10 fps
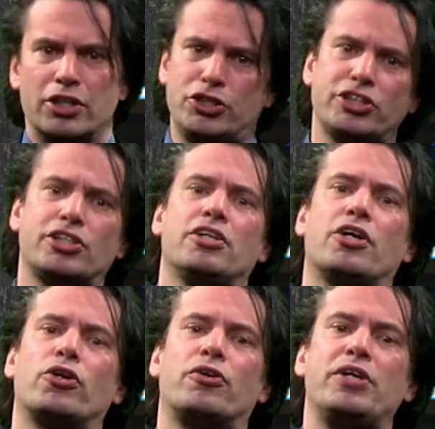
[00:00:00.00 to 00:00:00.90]
Just
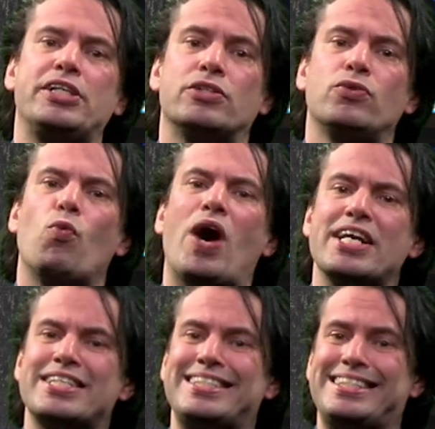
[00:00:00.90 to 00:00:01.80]
another reason
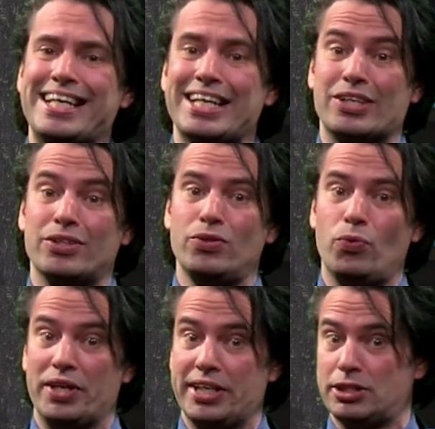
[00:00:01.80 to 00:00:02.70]
why silicon,
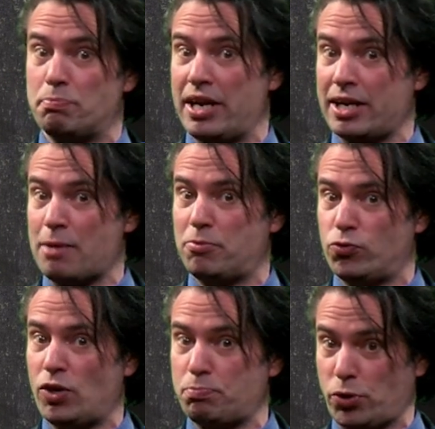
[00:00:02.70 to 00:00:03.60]
with its band gap
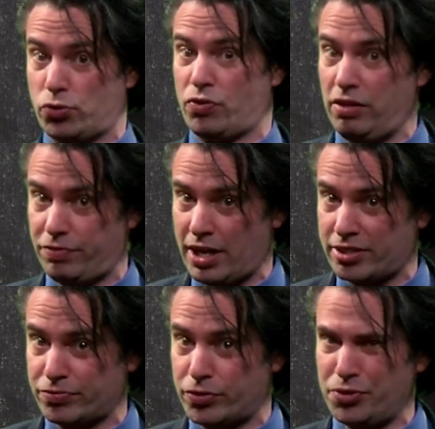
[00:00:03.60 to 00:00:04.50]
of 1.12
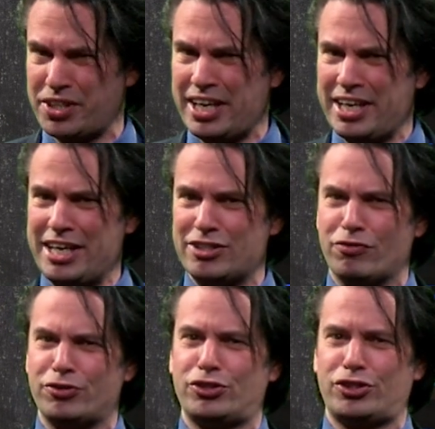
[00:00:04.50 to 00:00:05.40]
electron volt, is
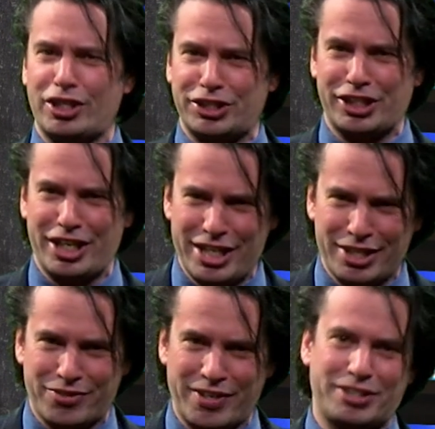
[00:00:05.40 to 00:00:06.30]
of such
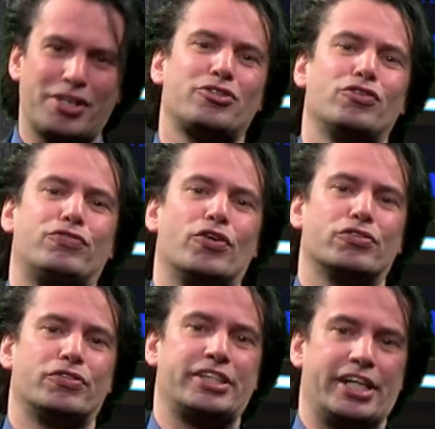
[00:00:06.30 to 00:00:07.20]
interest to
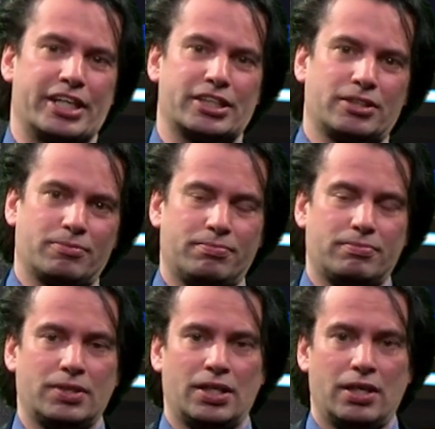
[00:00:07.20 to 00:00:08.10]
photovoltaics.
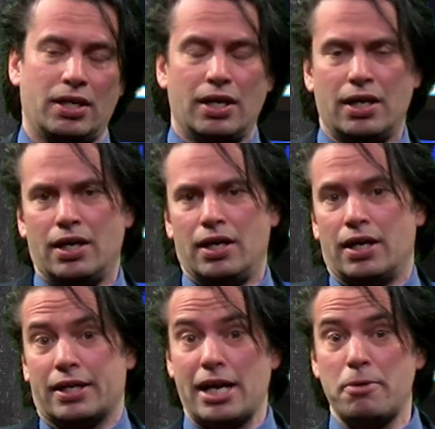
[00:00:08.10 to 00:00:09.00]

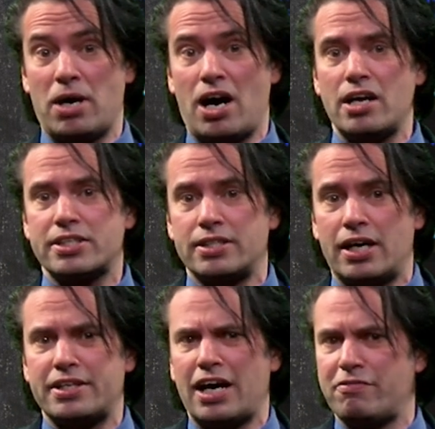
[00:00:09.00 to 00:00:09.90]
Gallium
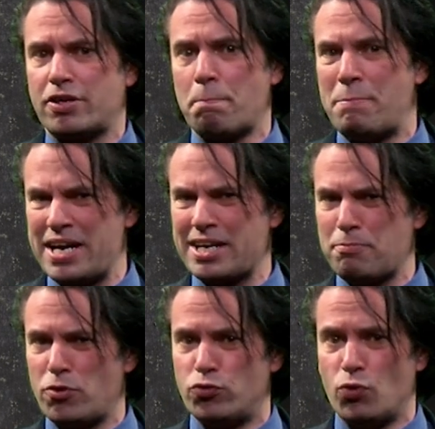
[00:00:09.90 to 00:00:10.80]
arsenide, having a band
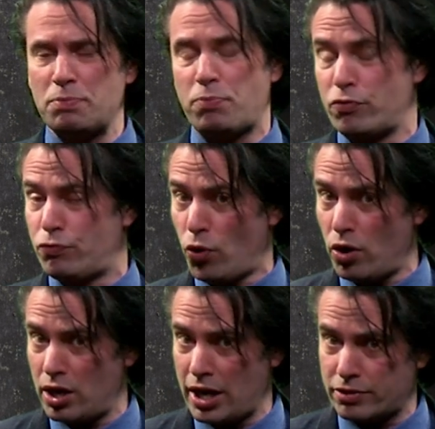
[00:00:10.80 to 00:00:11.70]
gap of
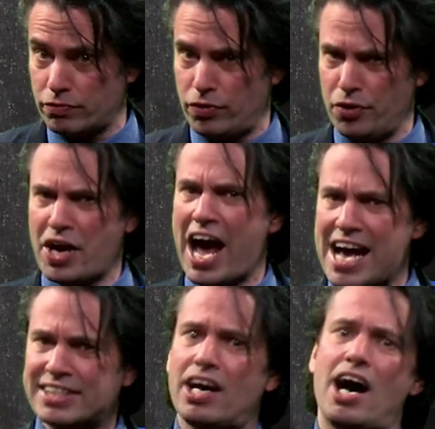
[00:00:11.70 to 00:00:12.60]
1.4 electron volt,
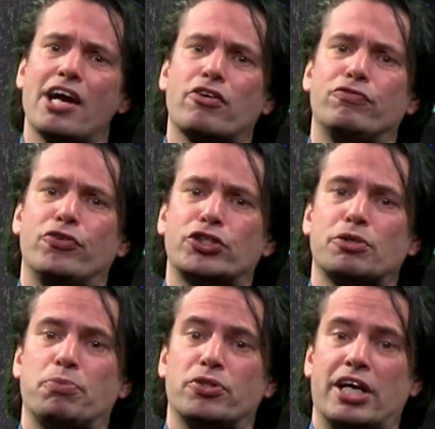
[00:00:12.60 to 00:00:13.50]
has a high
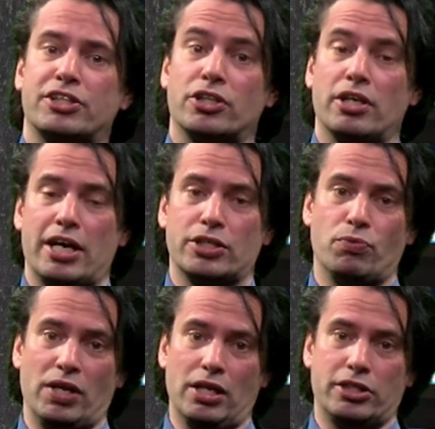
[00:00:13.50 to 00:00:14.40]
conversion potential as
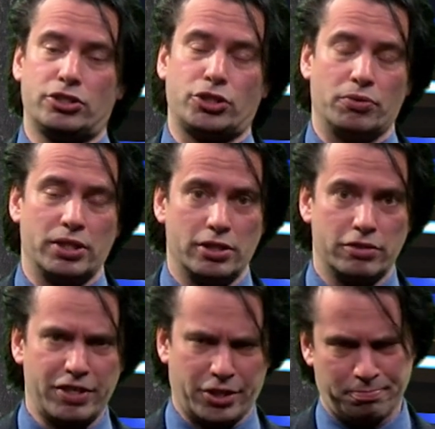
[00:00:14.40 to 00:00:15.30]
well, as shown in
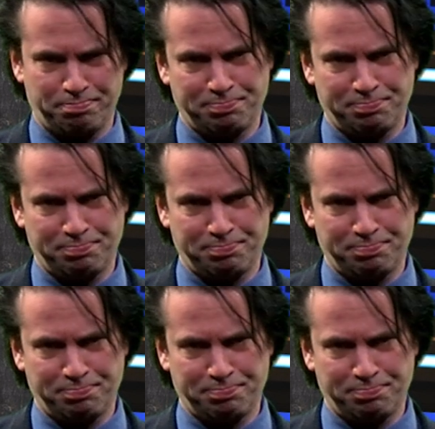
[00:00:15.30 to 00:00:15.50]
this figure.